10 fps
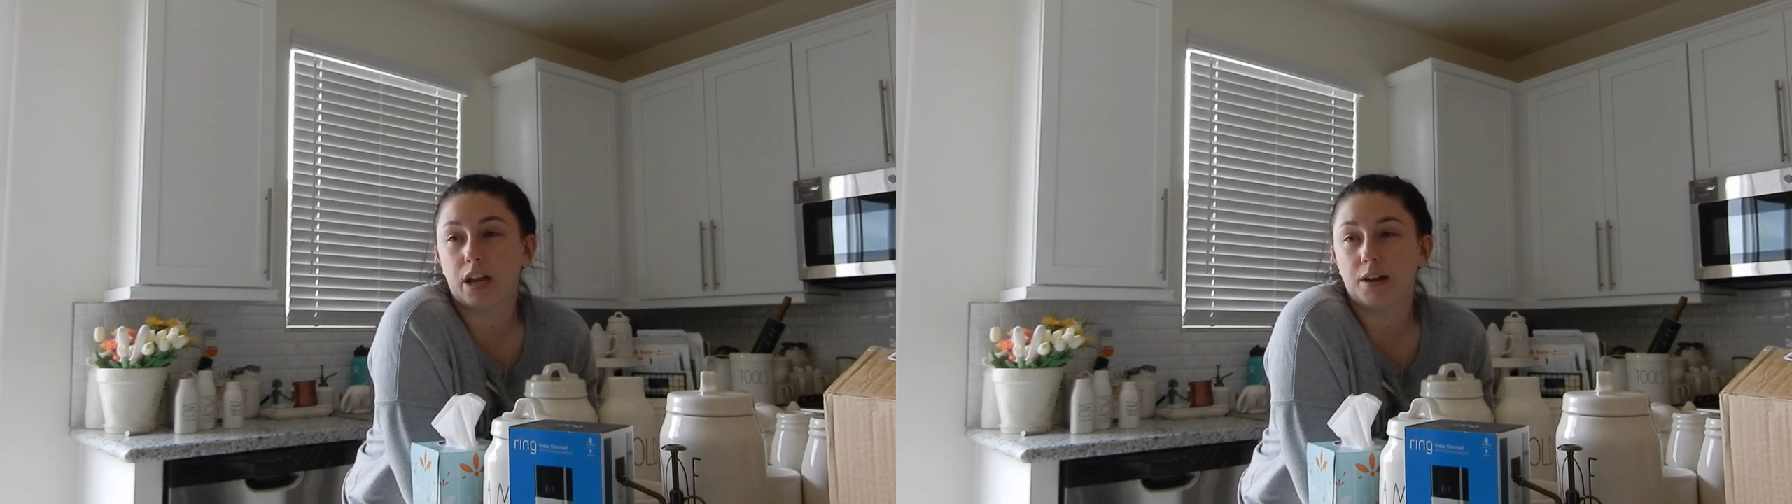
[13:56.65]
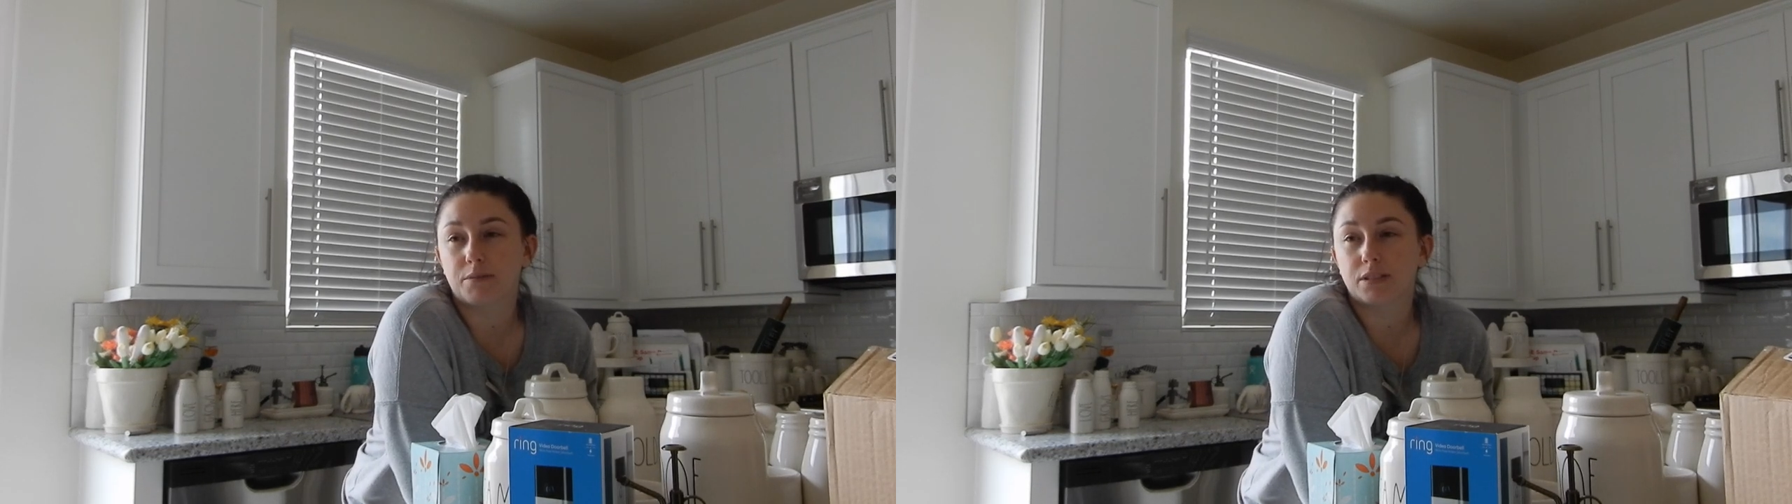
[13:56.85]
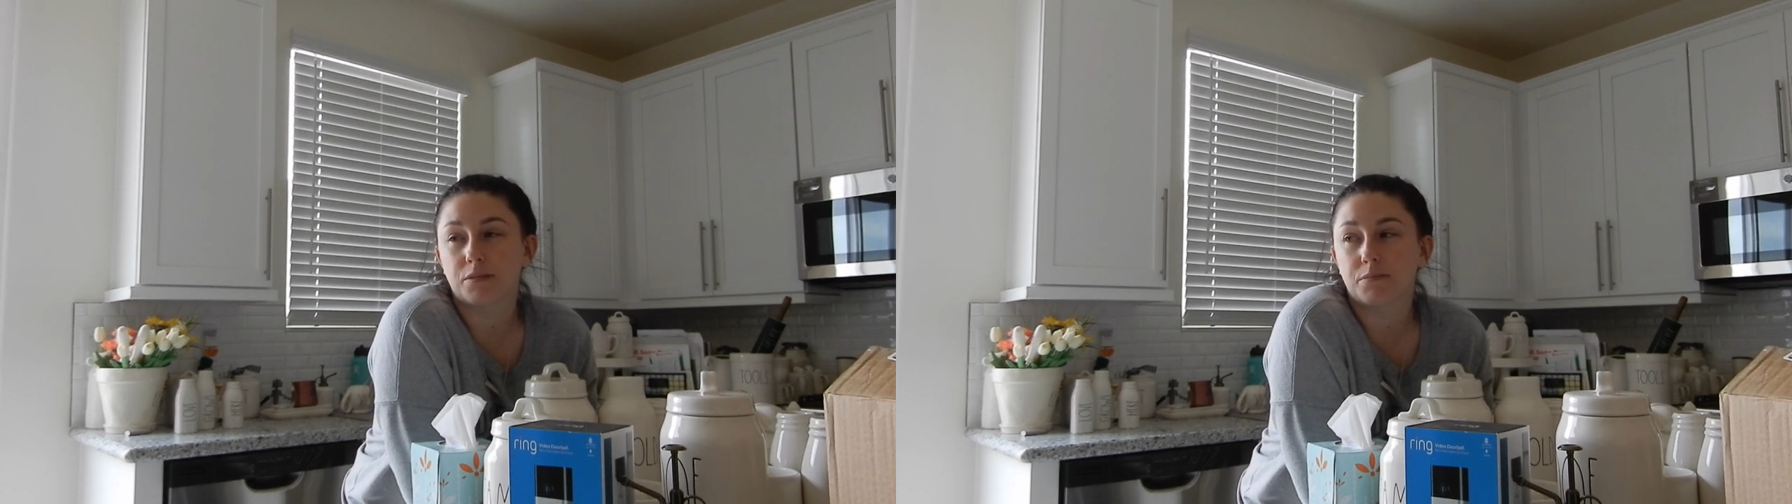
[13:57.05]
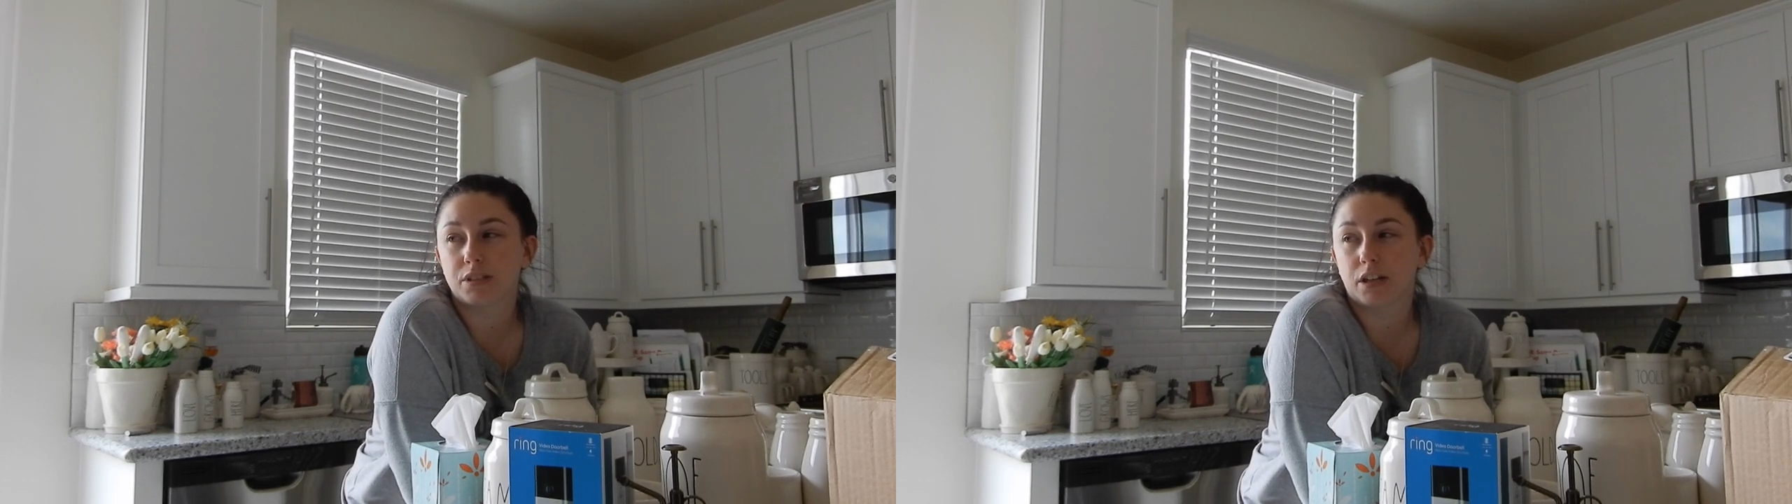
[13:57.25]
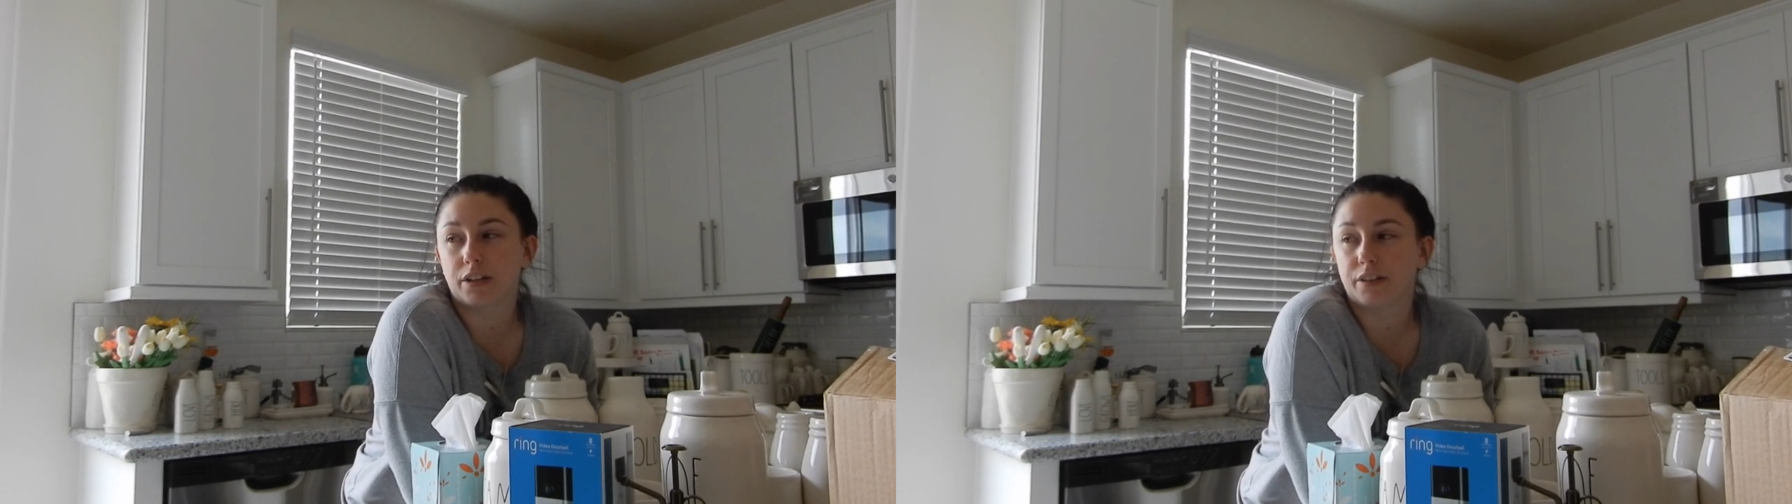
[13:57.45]
nap because I've
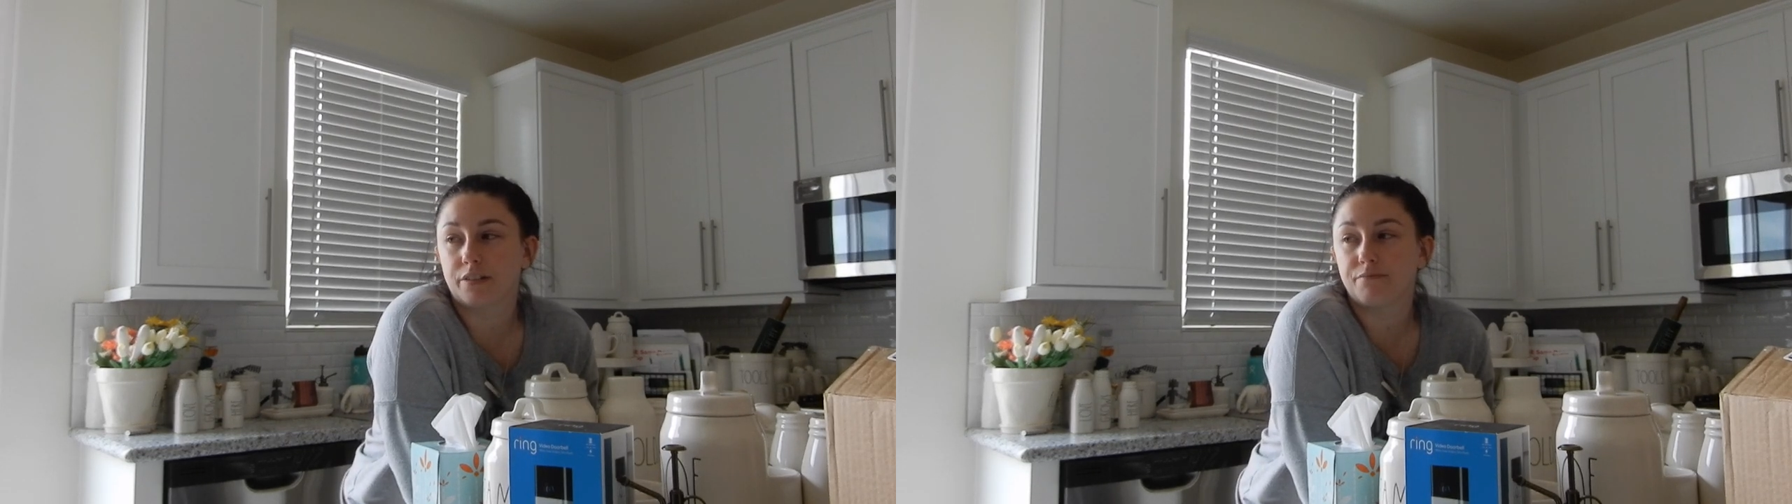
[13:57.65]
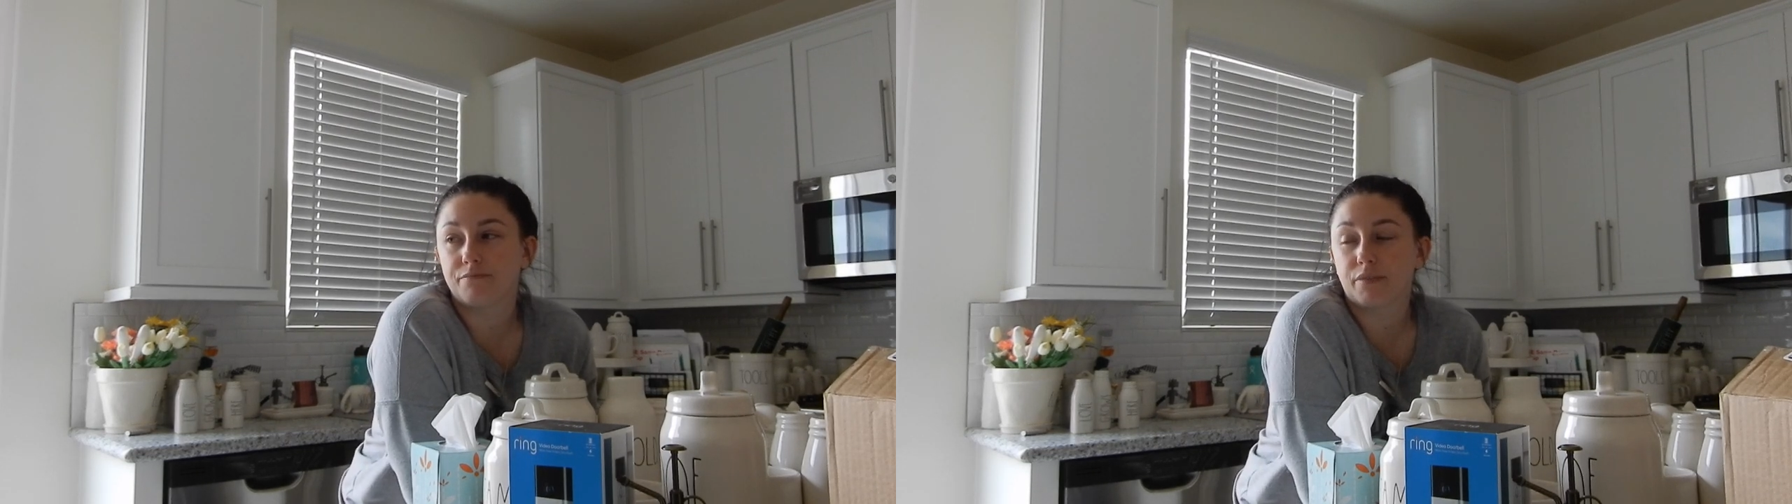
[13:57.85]
been tired.